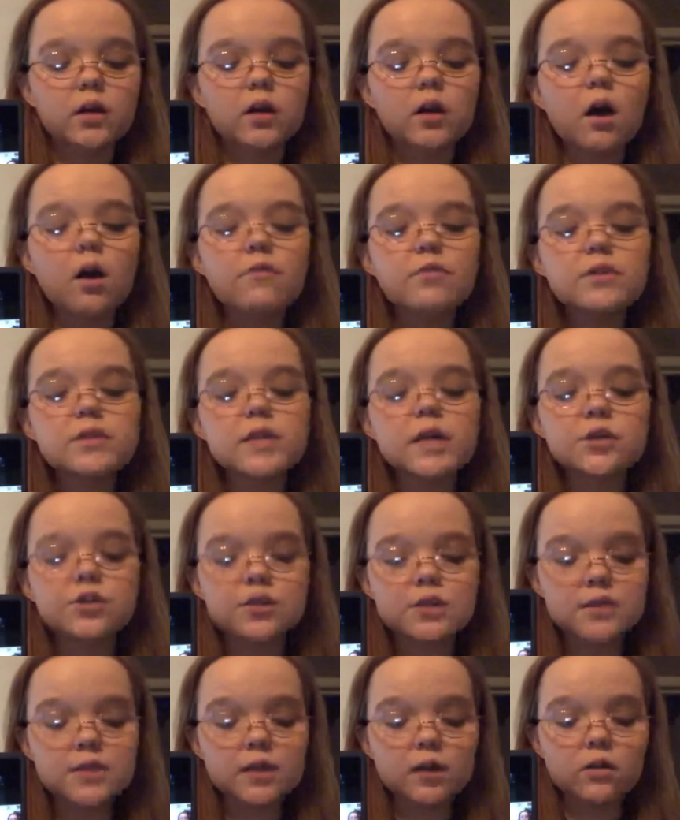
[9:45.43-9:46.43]

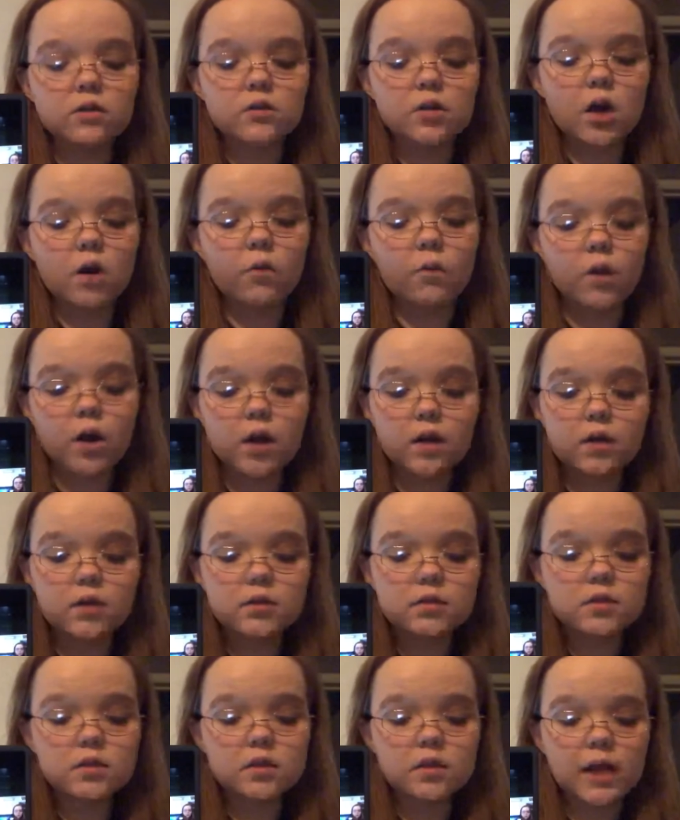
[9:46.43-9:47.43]
Conversation skills are
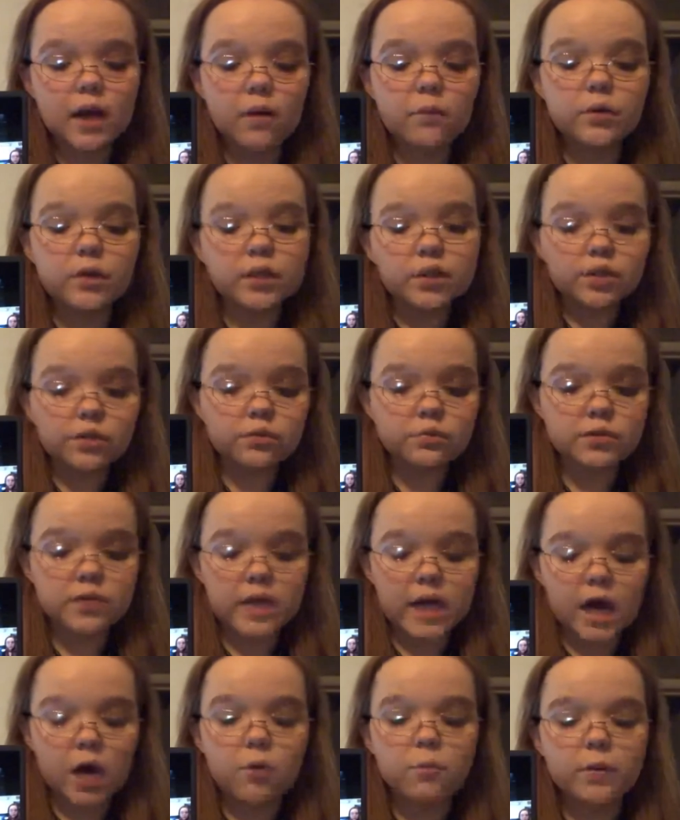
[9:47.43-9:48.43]
ones that we use
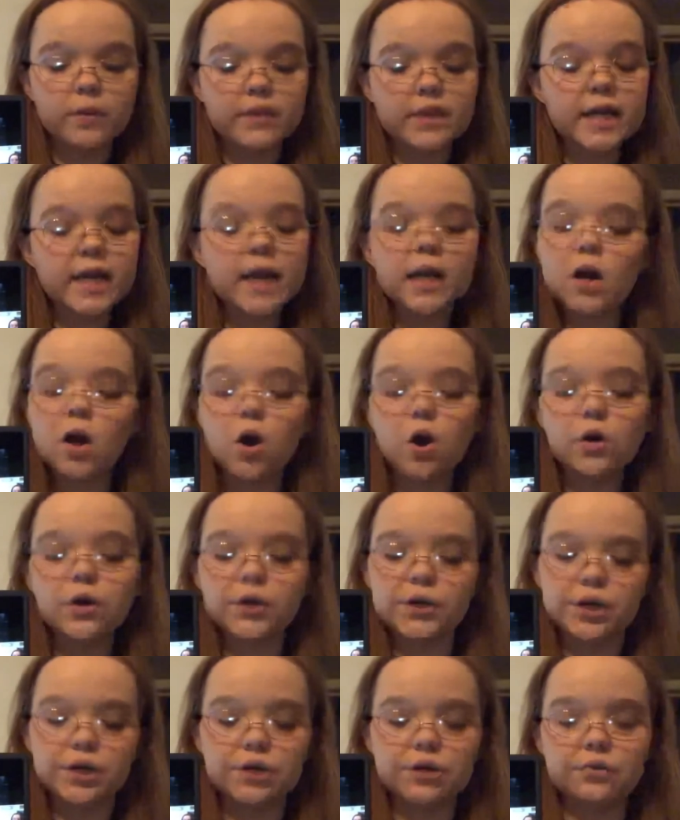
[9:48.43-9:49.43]
now, but they get harder
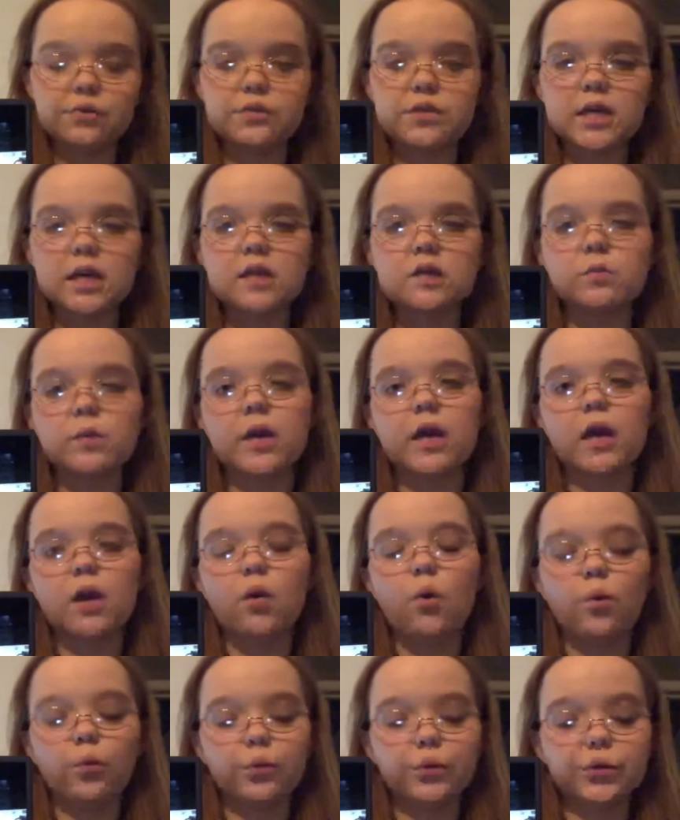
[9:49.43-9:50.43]
to use as we get
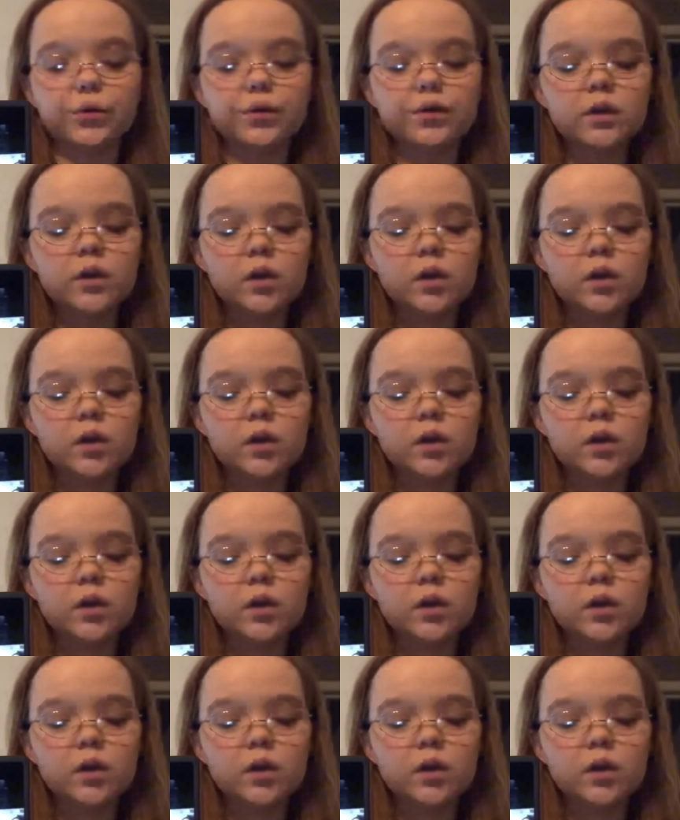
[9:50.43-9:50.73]
older.